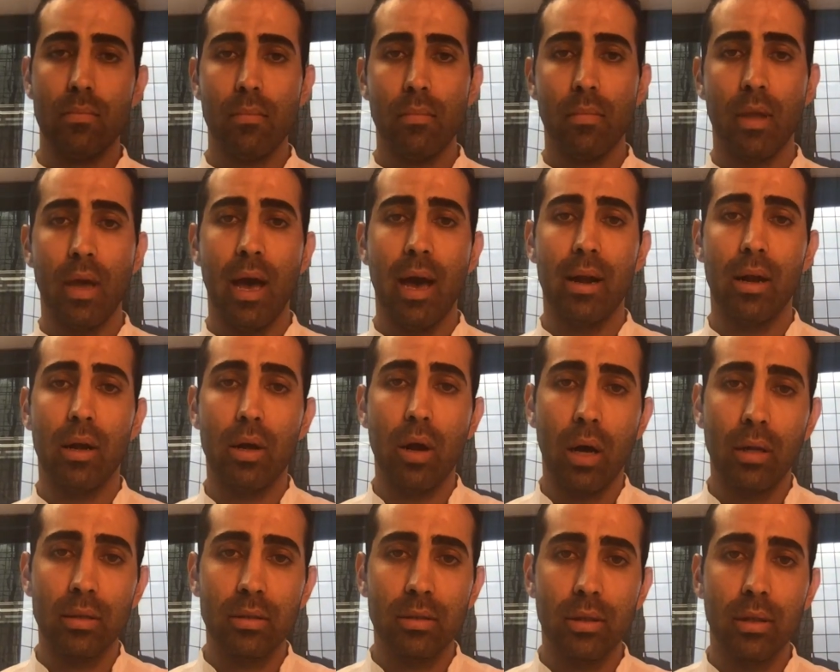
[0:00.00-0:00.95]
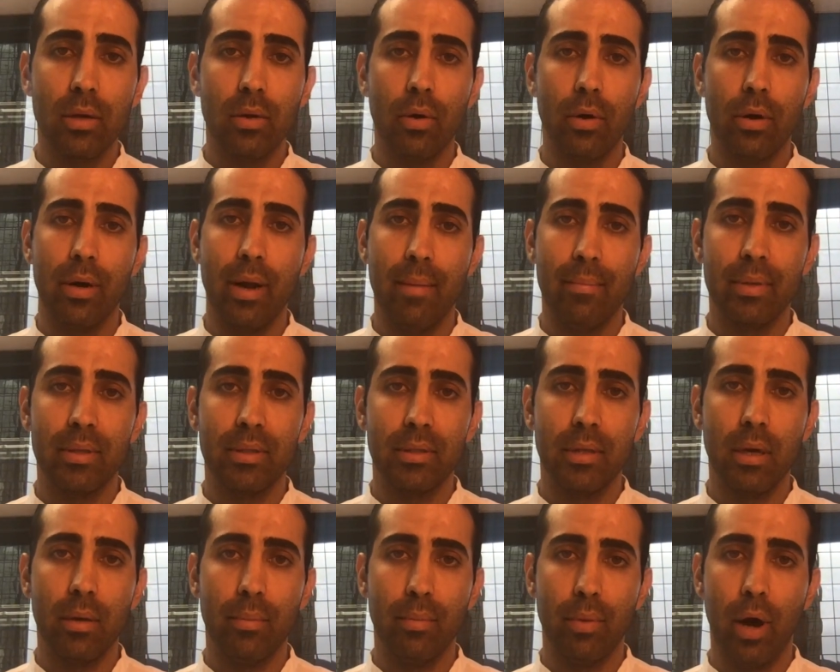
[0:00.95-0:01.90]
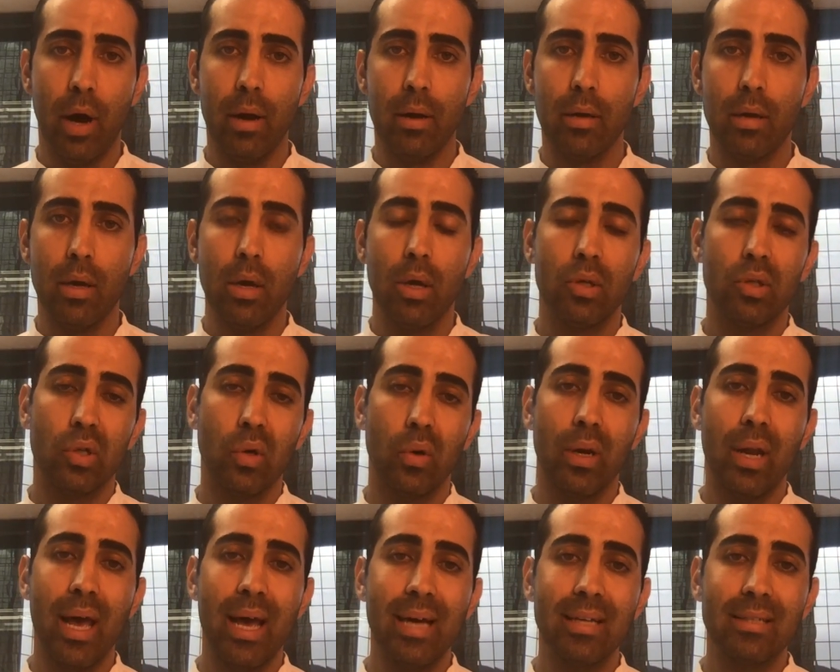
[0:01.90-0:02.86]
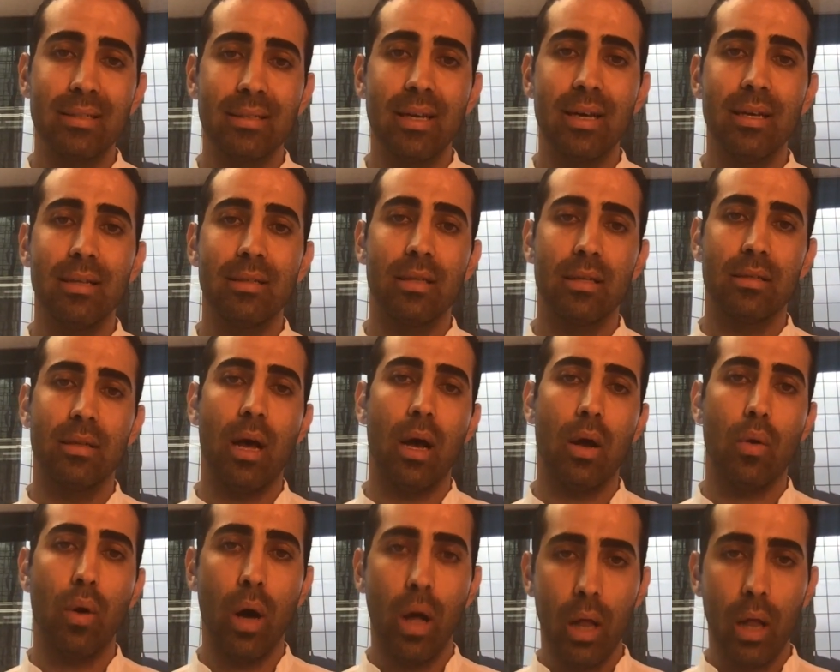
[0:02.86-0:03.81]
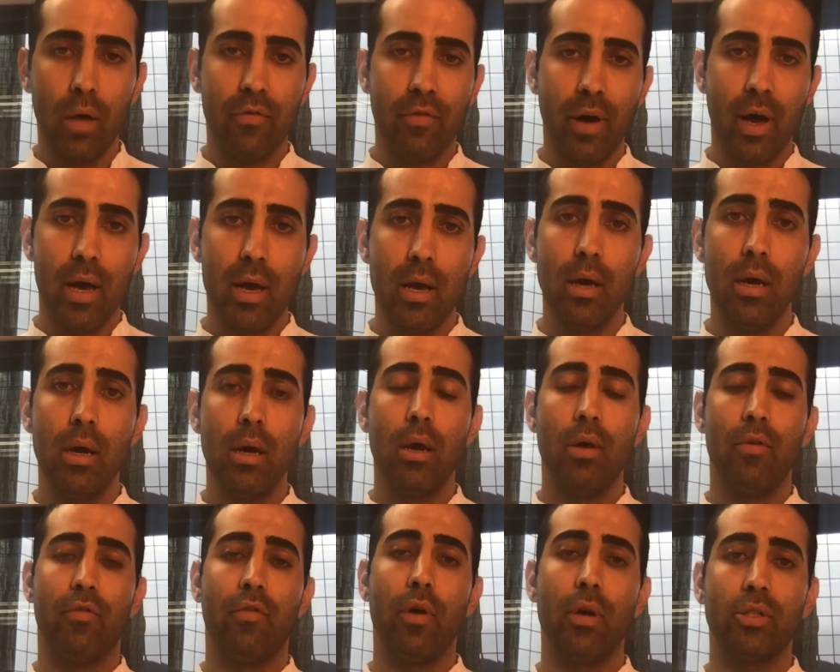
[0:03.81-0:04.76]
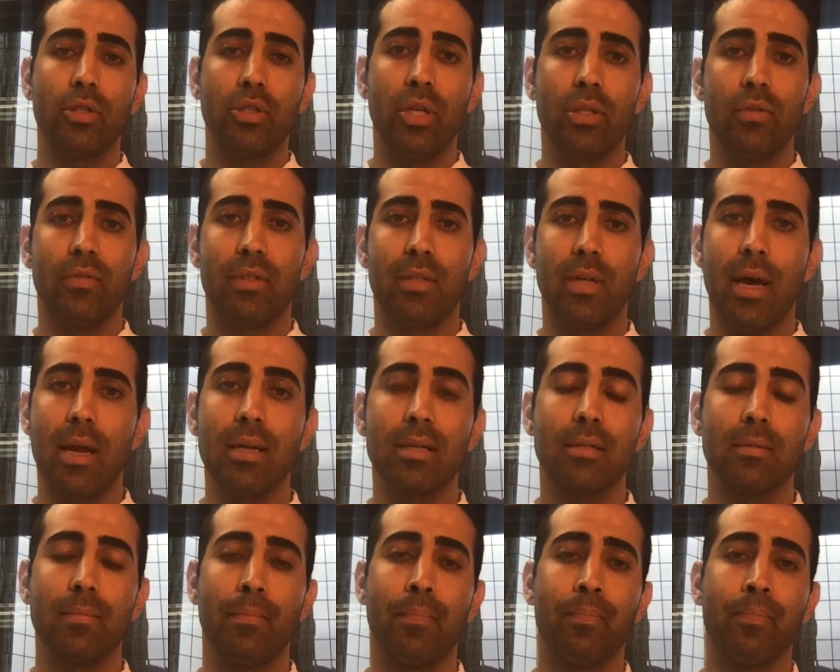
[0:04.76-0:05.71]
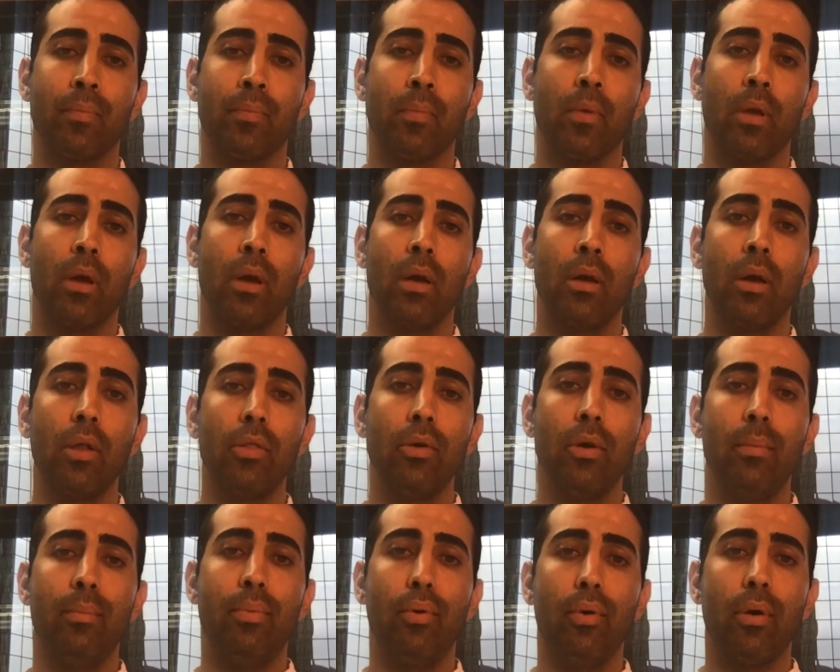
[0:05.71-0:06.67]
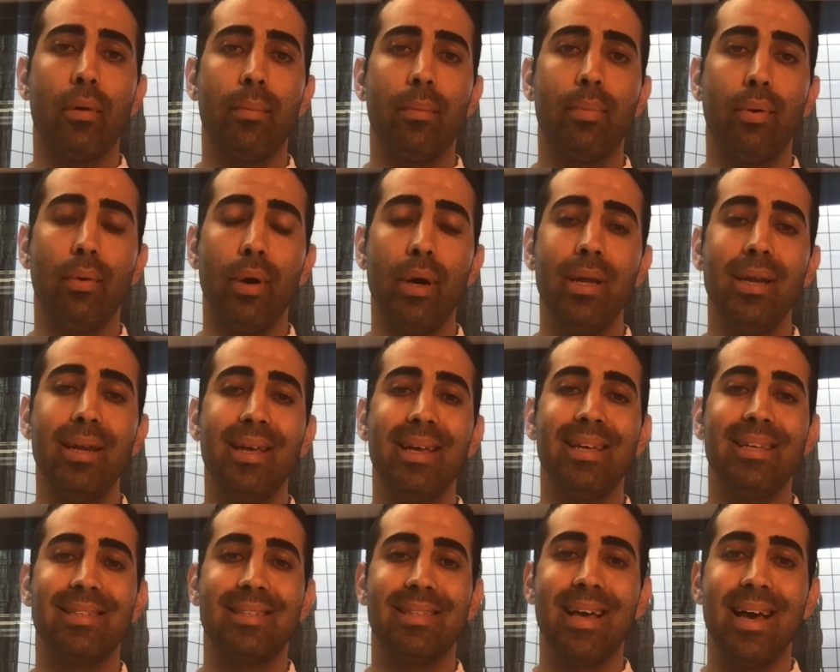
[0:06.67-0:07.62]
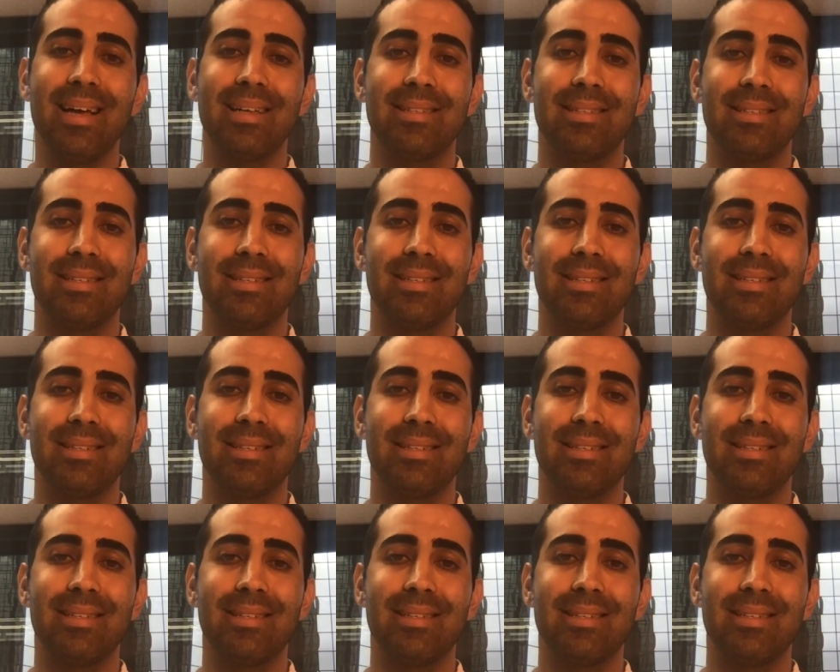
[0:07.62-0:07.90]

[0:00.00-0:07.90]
at a consulate or an embassy abroad. So an ESTA does not qualify for a change of status. Another important point is that